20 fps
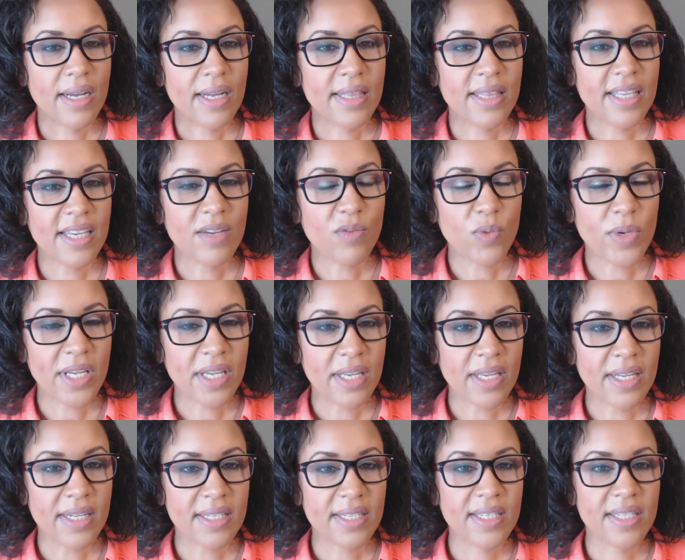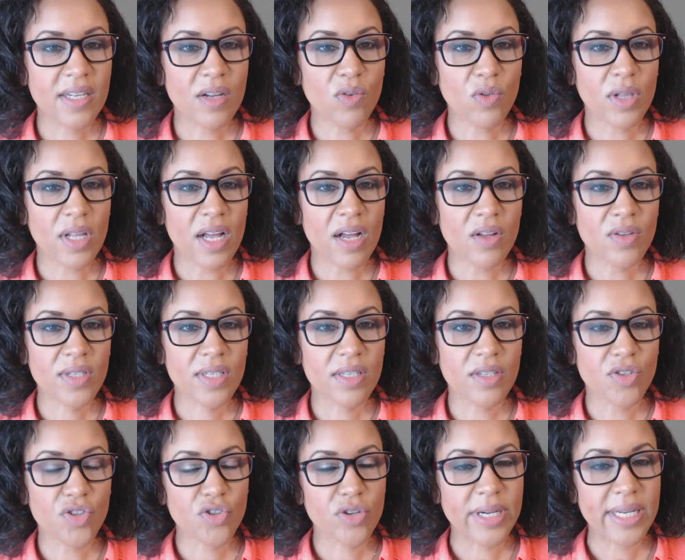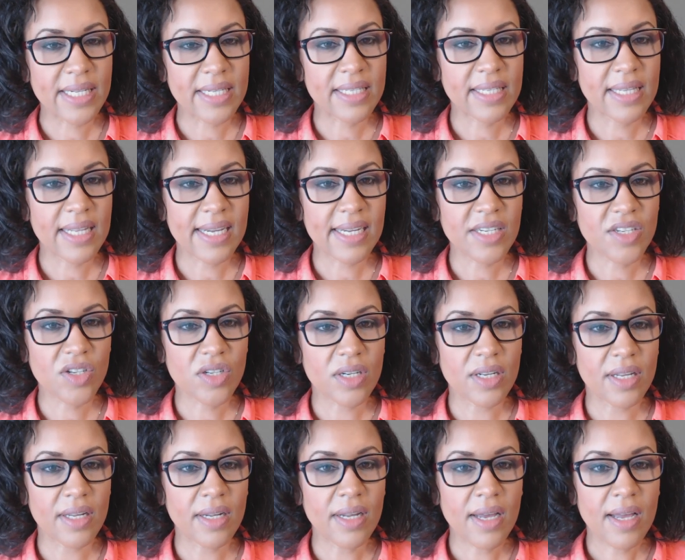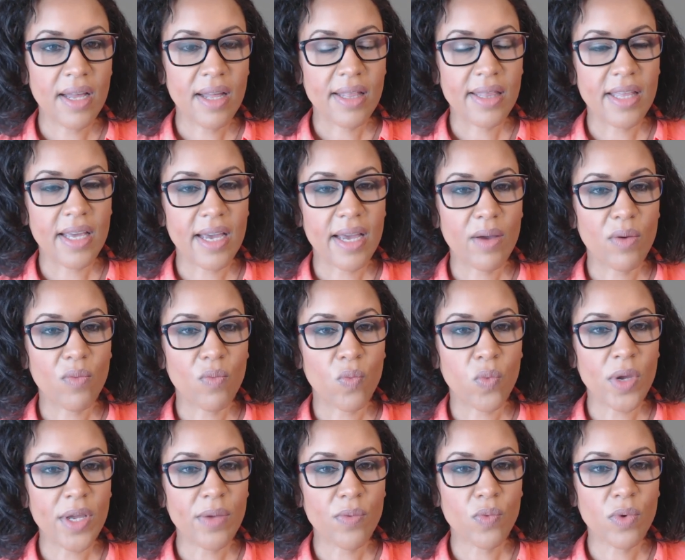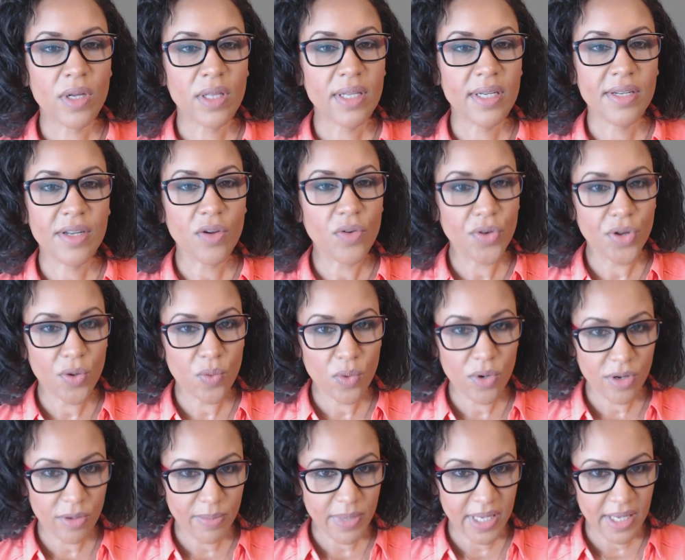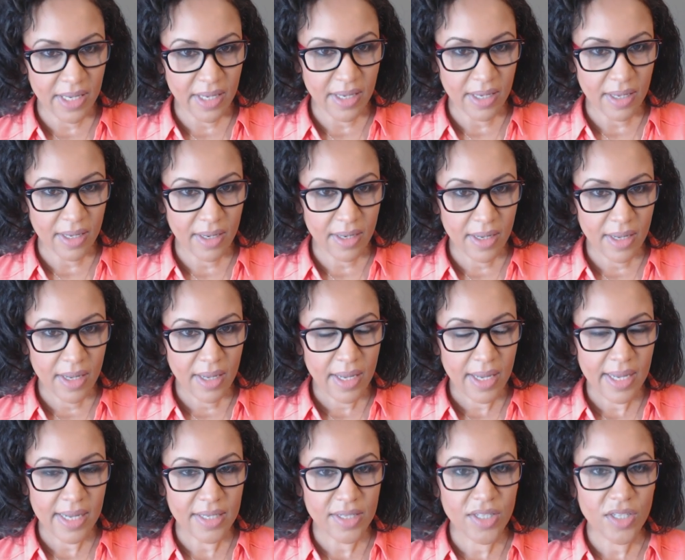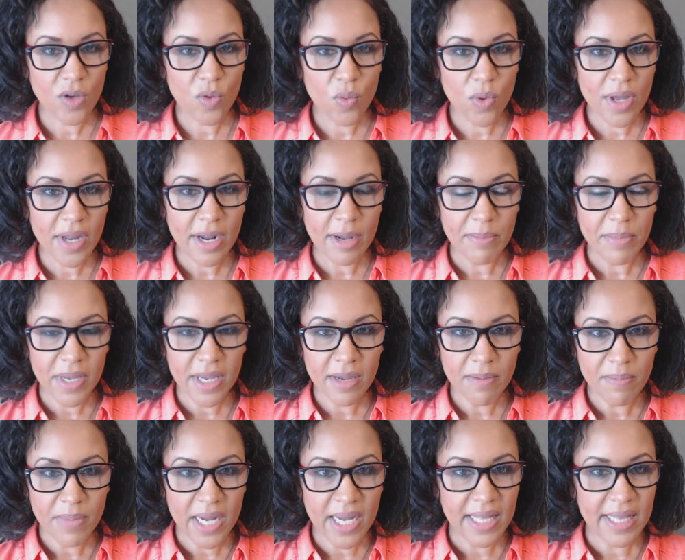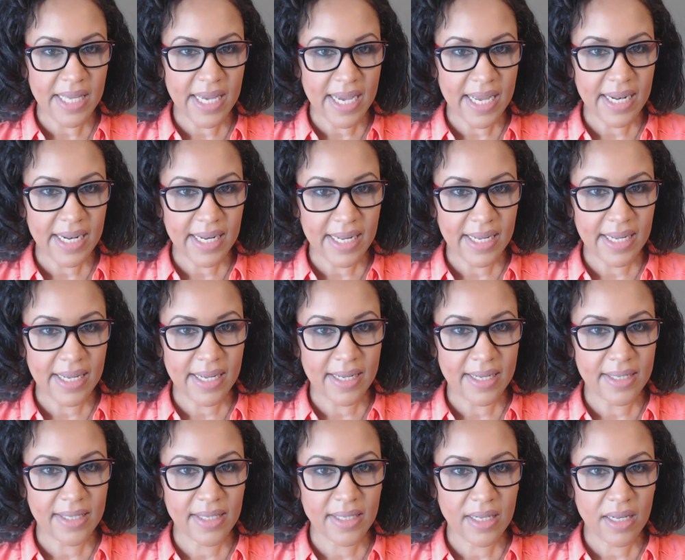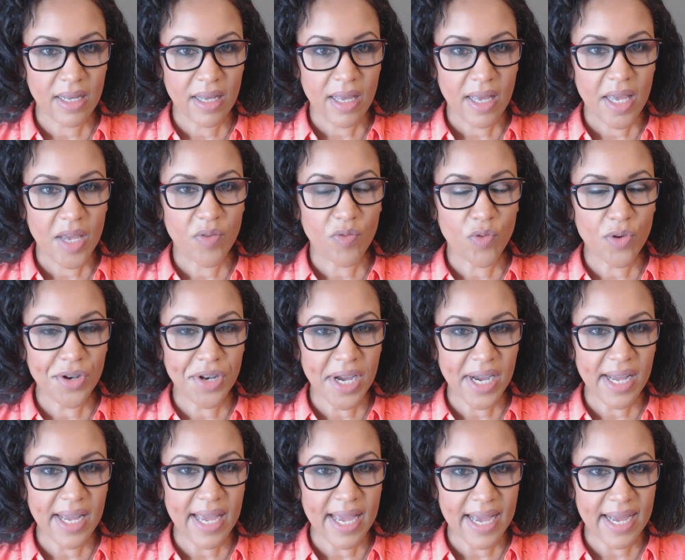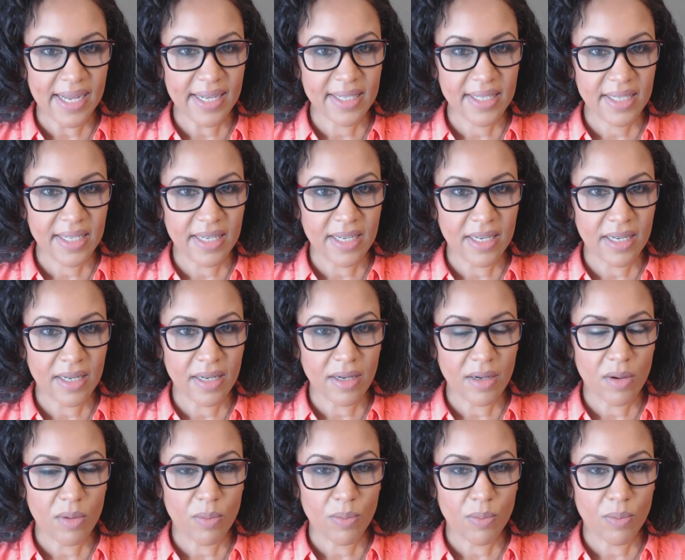I think we can get so lost in translation that we really don't know where to begin. And so, what I mean by that is if we're not asking